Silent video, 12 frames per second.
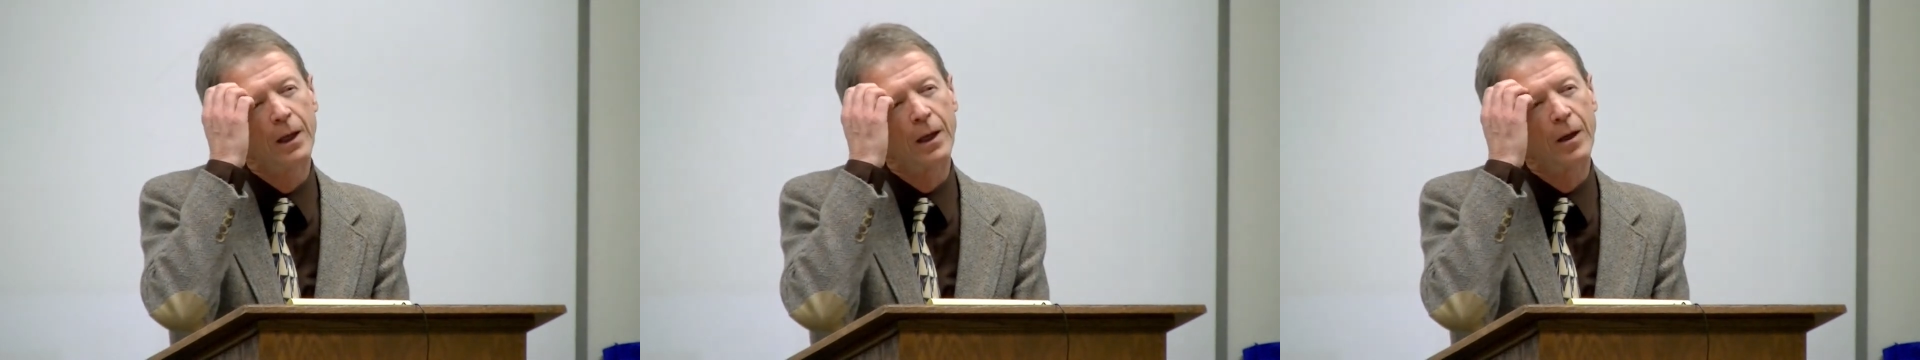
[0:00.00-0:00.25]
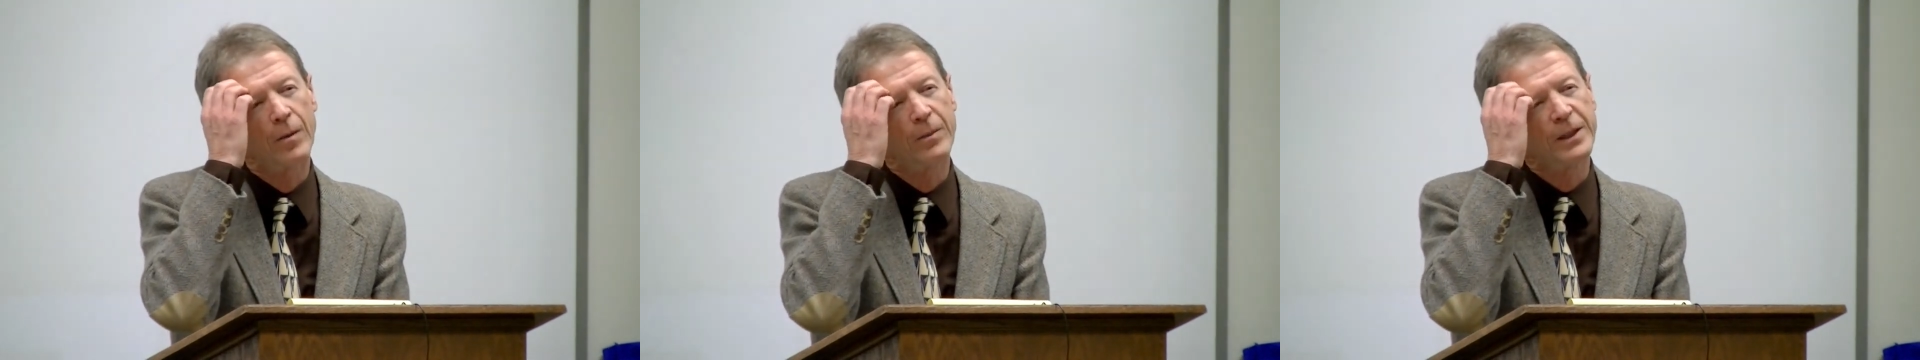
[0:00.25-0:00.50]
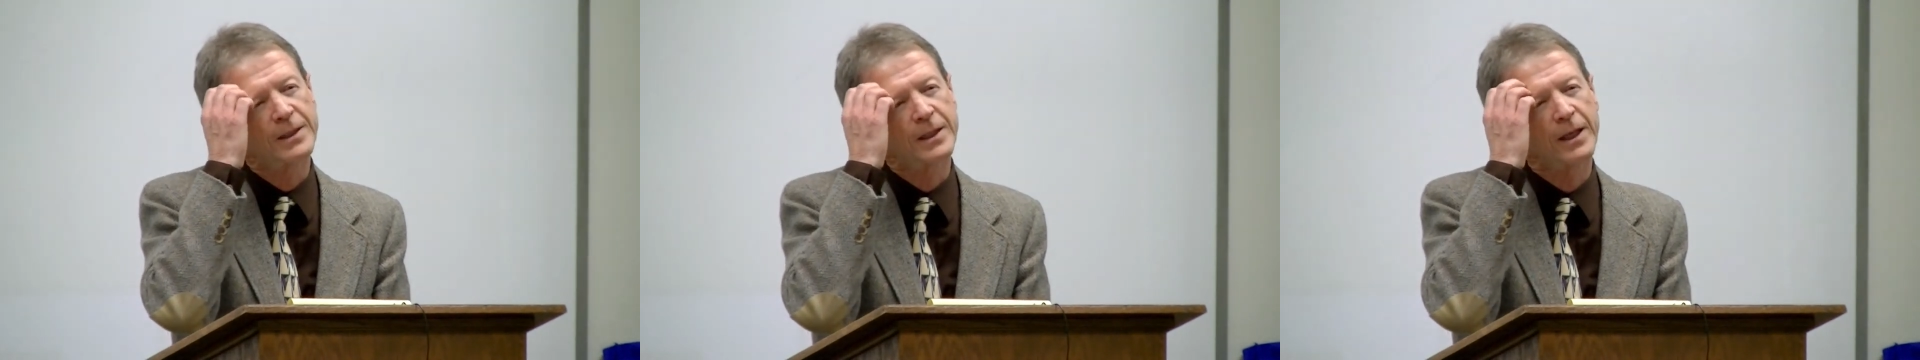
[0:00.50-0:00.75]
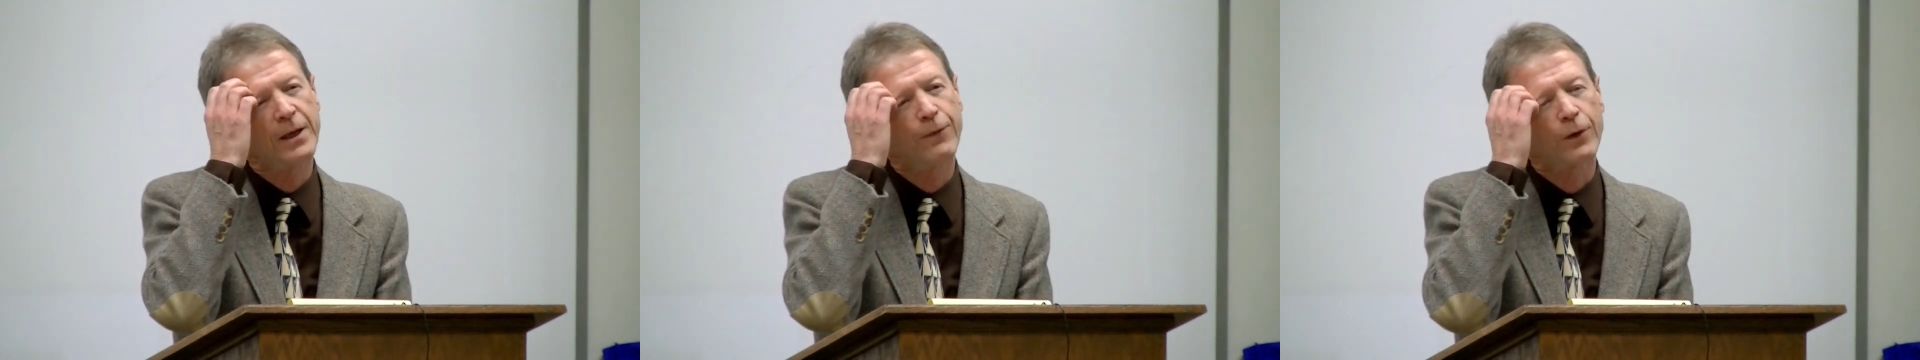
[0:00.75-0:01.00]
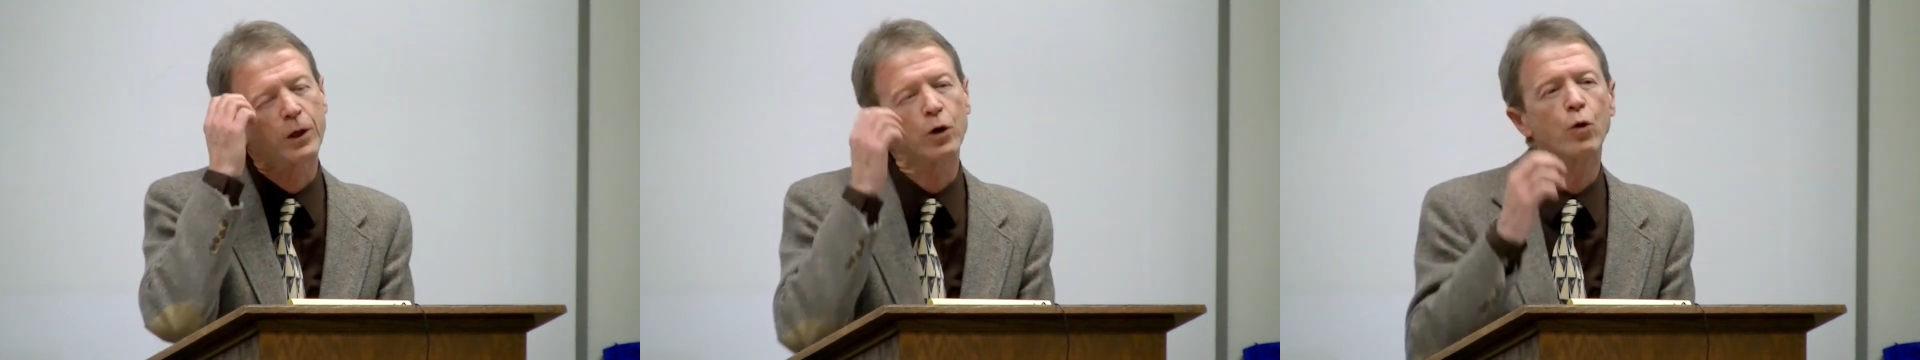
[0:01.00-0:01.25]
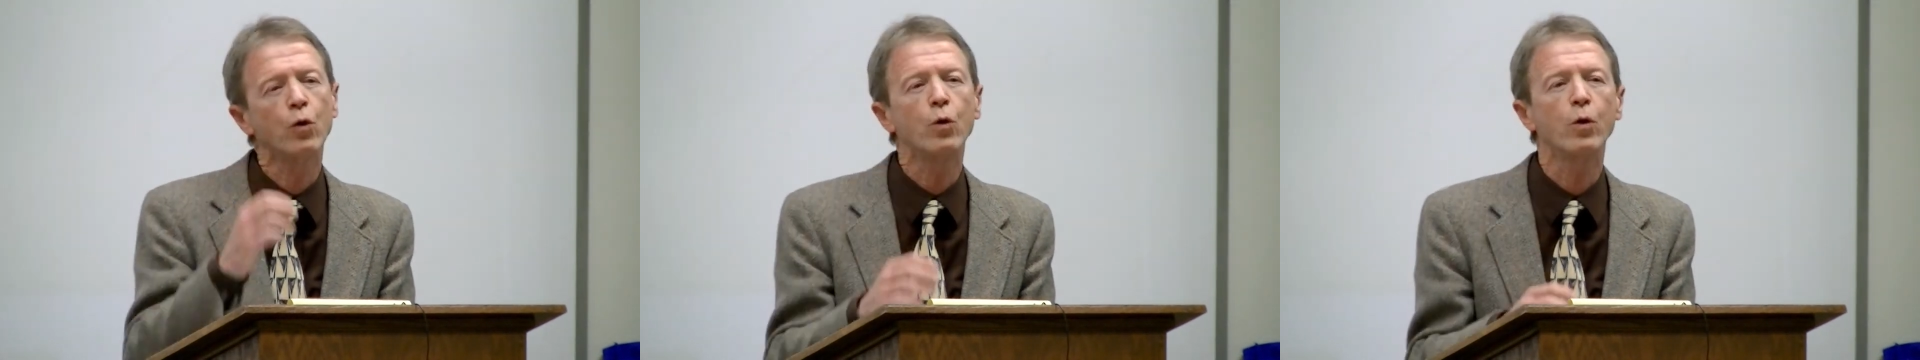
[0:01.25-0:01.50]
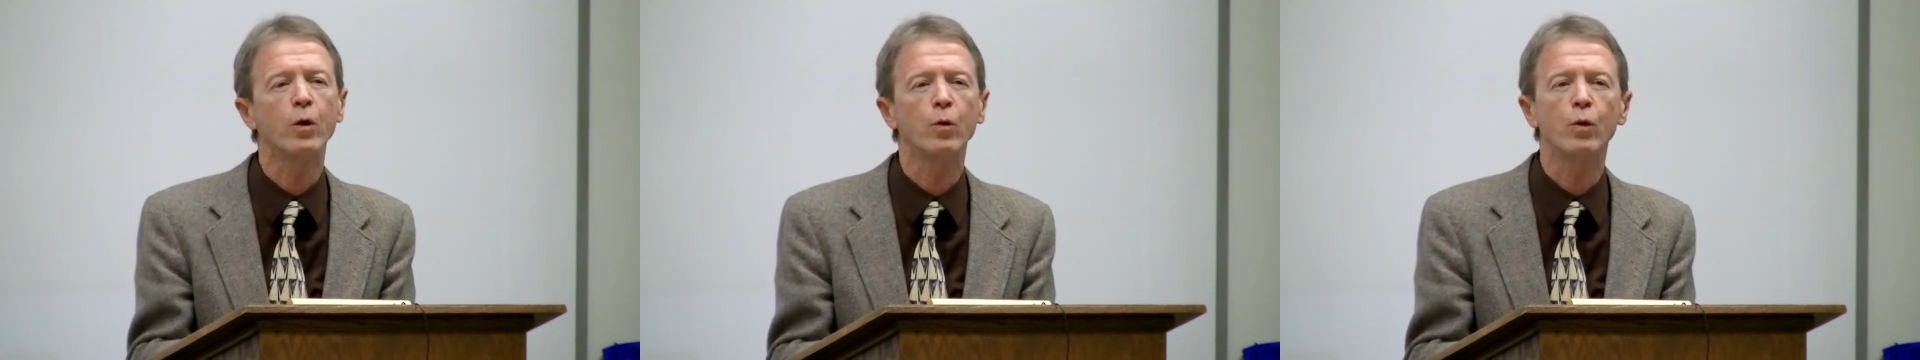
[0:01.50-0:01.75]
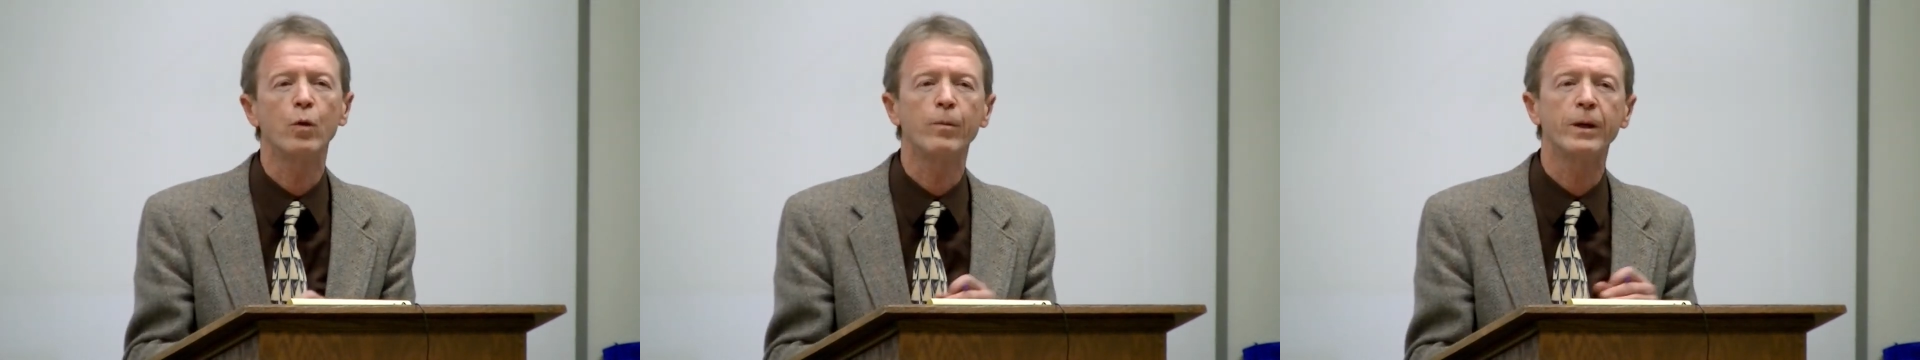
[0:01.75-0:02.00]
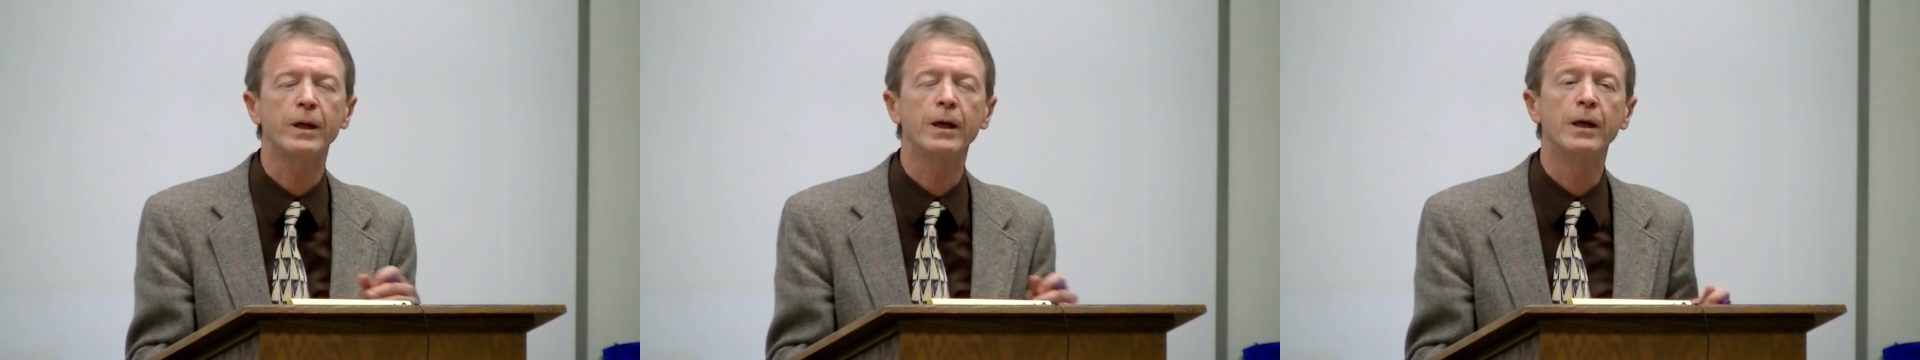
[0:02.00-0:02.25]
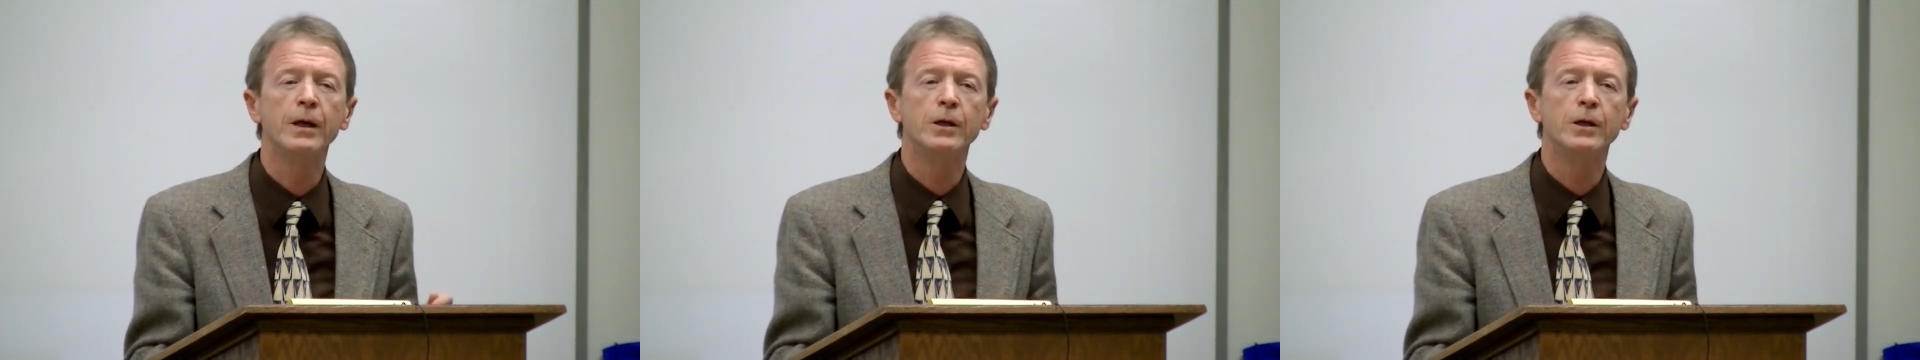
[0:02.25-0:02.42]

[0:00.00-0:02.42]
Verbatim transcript: Uh, Ms. Eva Kor will be